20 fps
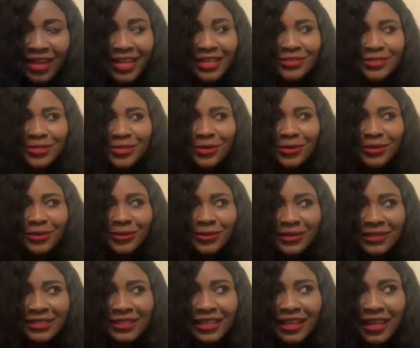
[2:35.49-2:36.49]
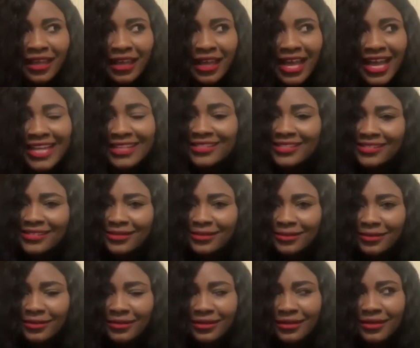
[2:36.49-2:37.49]
And so they had
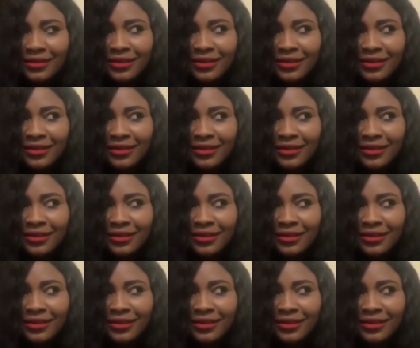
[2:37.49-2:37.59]
to